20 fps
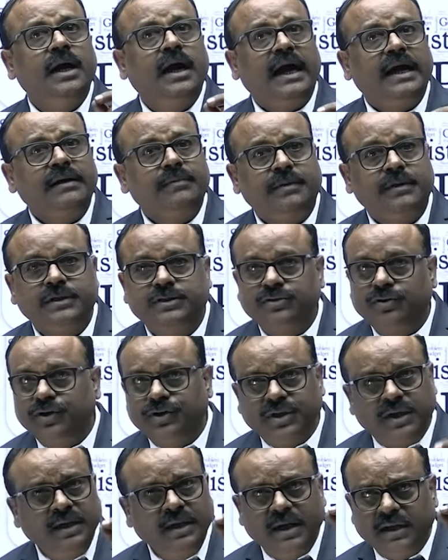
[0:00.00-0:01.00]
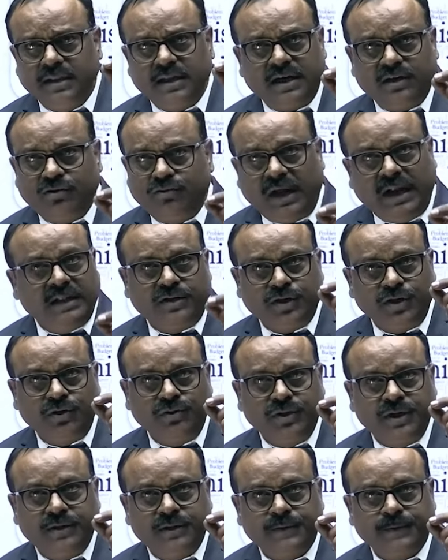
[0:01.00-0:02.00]
administration, the 12th
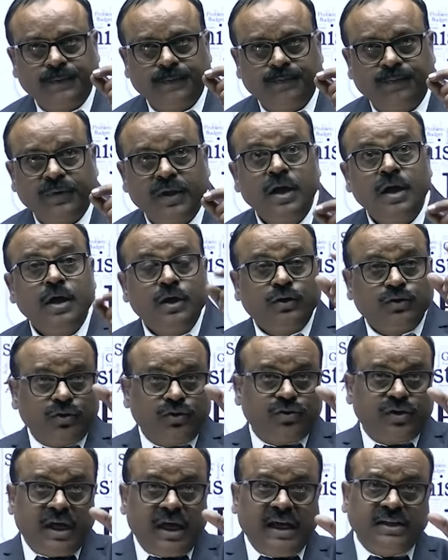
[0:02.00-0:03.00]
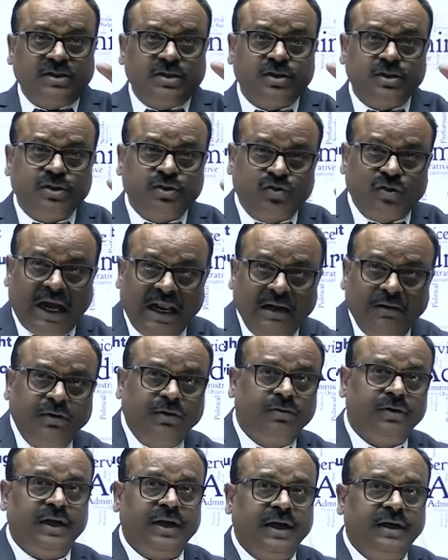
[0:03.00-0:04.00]
unit. So these 12
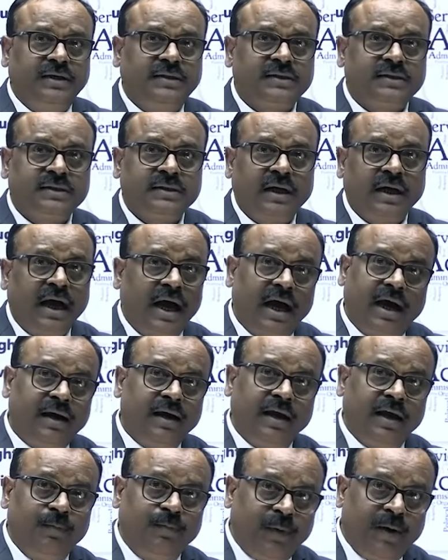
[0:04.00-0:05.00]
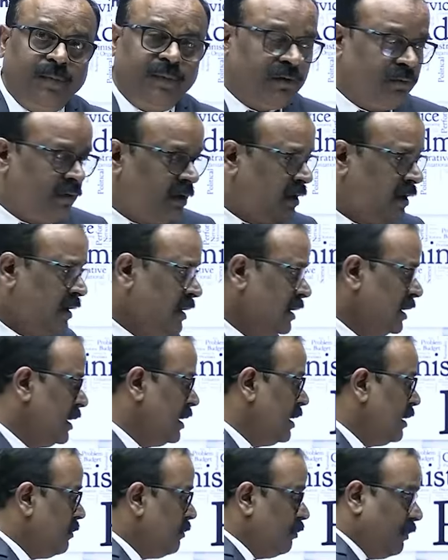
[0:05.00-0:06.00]
units are in paper 1.
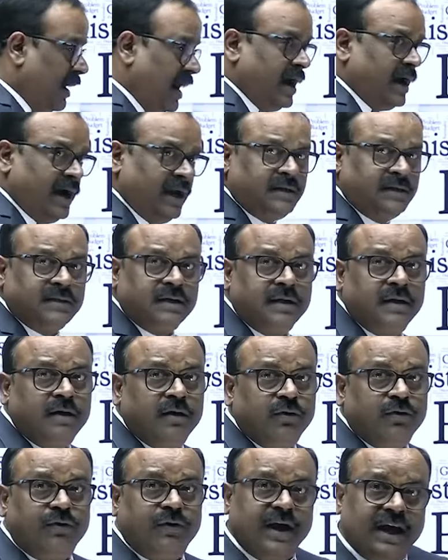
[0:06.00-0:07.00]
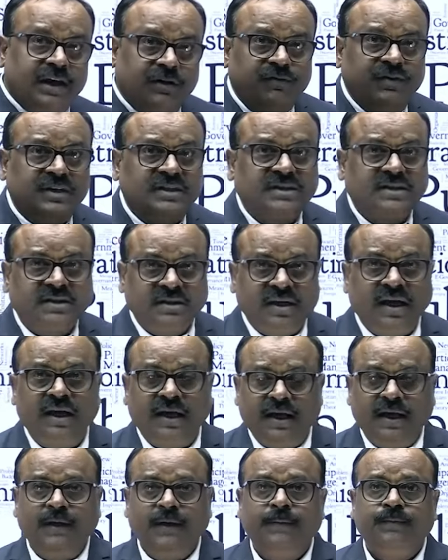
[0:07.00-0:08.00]
But when we
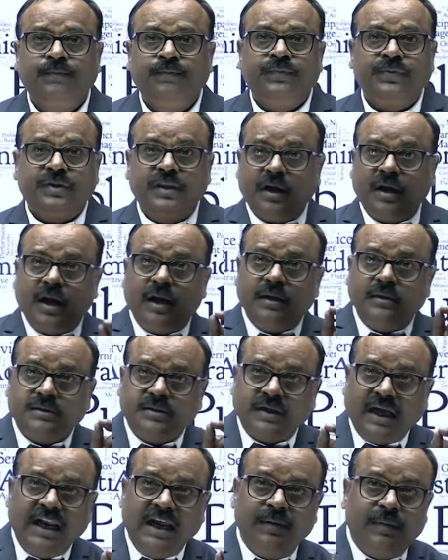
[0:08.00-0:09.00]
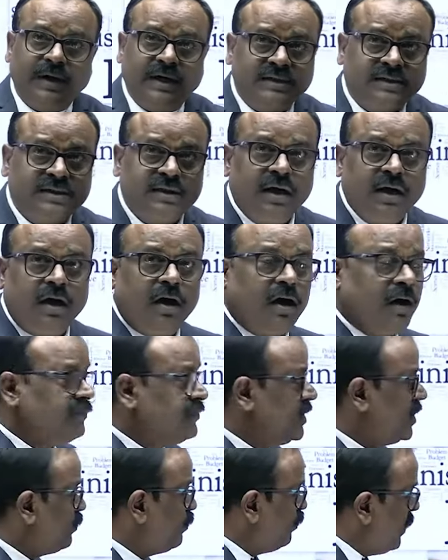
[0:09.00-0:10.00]
see the syllabus of
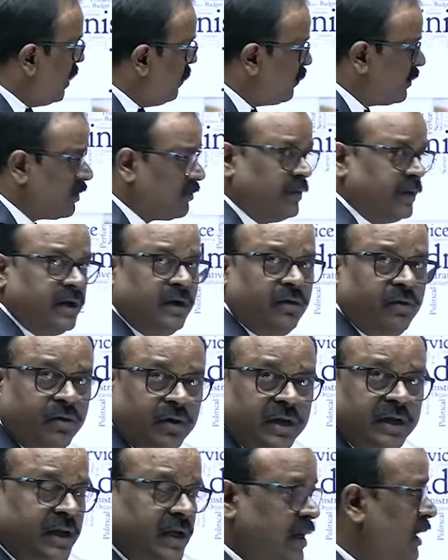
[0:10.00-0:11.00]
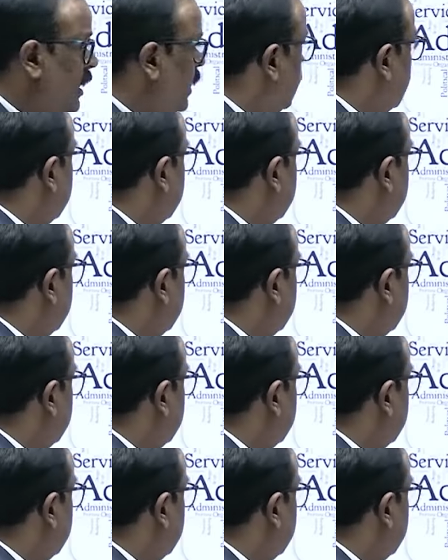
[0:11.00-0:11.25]
this paper 1 only,